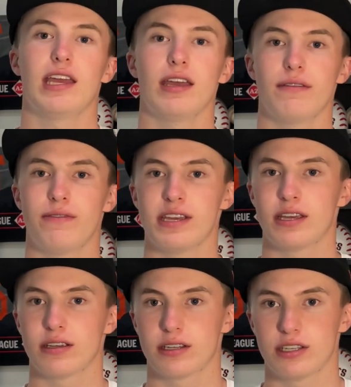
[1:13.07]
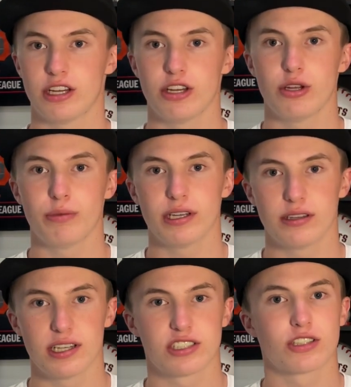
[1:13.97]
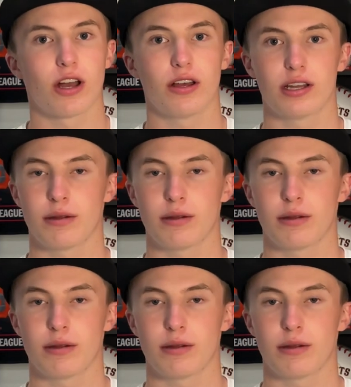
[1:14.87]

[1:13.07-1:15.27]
if he can continue being this solid.